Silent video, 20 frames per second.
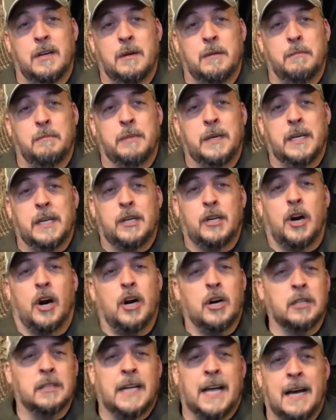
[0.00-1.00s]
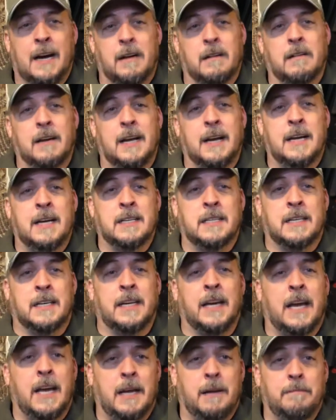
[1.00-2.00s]
being called out as a
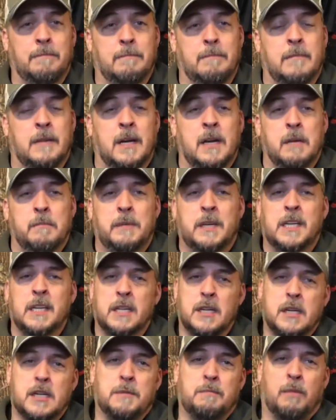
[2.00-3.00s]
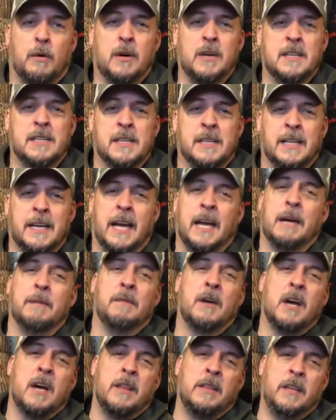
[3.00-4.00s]
game. Because a sport is a game.
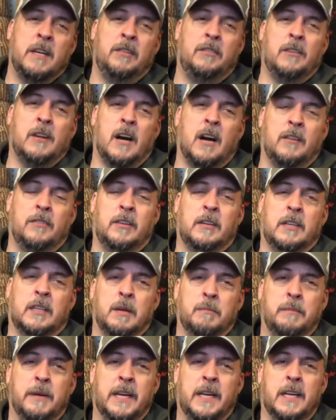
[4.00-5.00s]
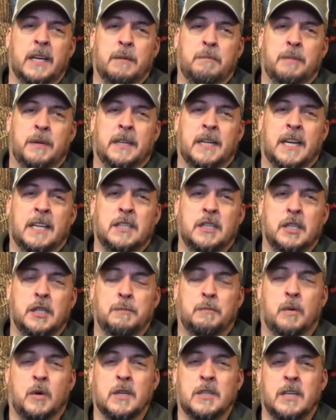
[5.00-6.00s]
These dogs that are competing in protection
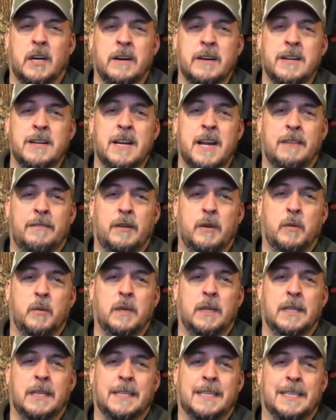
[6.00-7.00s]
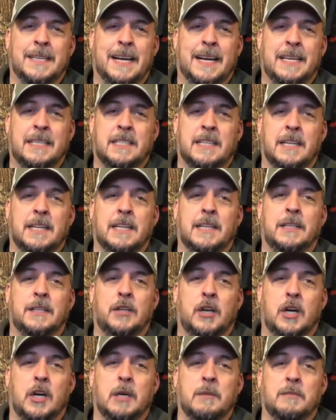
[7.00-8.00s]
sports are never really tested in
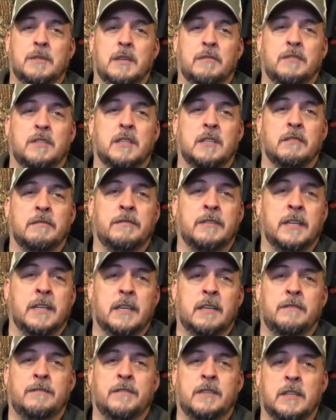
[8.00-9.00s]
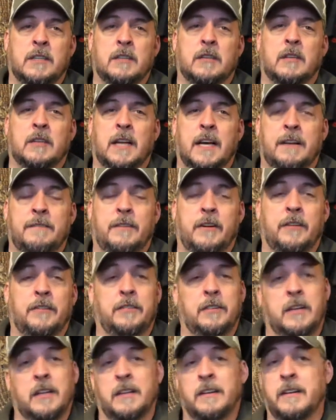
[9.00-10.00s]
terms of severe physical
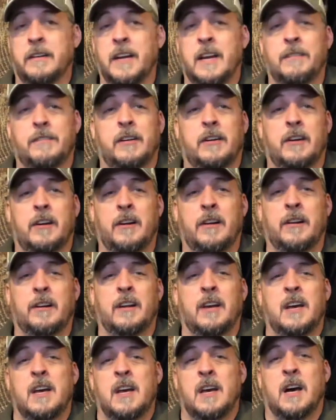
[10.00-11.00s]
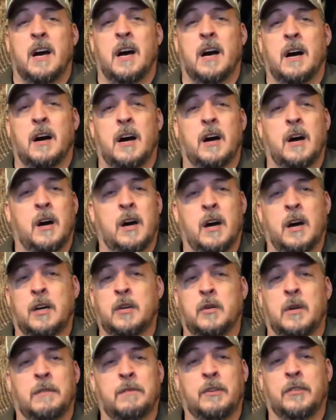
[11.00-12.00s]
adversity. They're never hurt. A
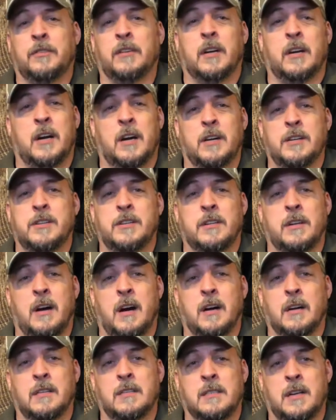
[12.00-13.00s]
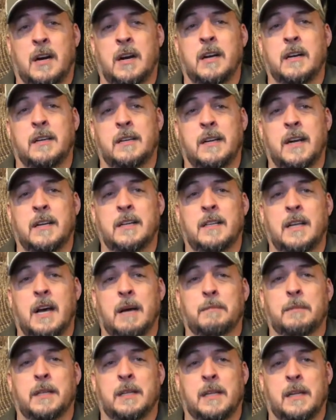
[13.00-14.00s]
criminal's gonna hurt your dog. Sorry to tell you that,
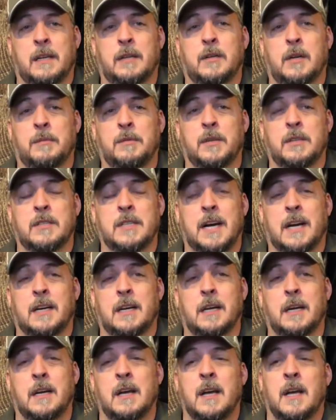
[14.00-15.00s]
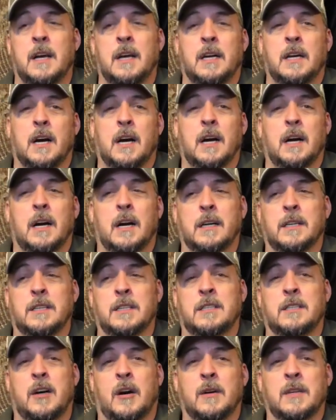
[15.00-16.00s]
but the criminal's not gonna
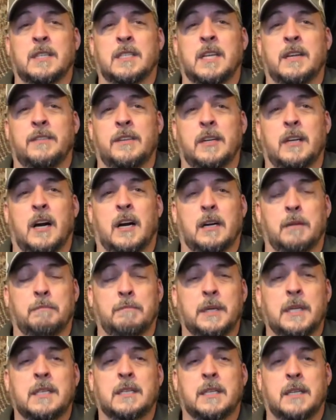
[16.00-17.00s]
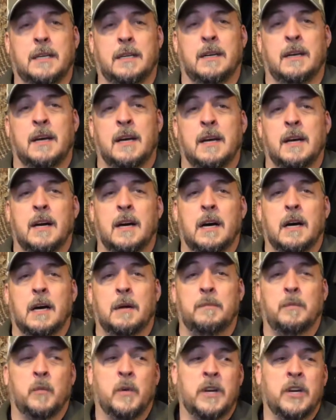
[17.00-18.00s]
just always give your dog a biscuit.
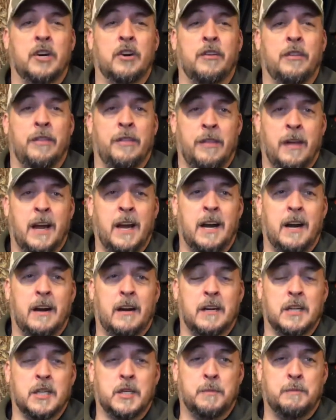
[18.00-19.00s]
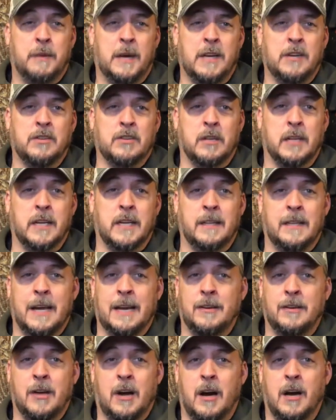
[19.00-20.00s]
When you're there, especially,
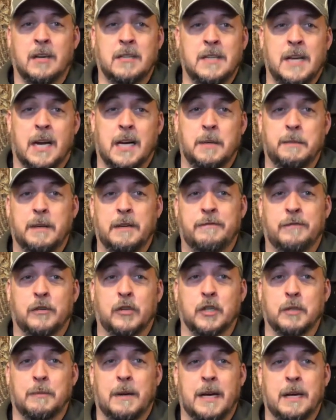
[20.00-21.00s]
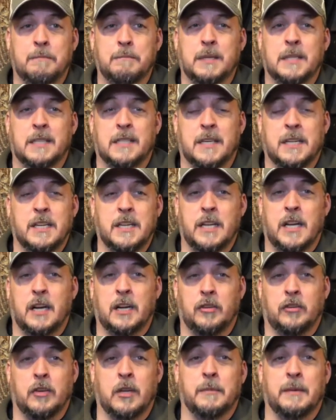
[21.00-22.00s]
that dog's not going to be fooled by a biscuit. There's
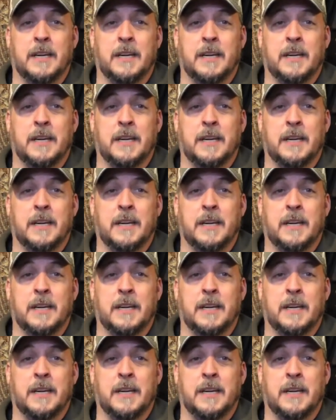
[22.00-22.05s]
going to be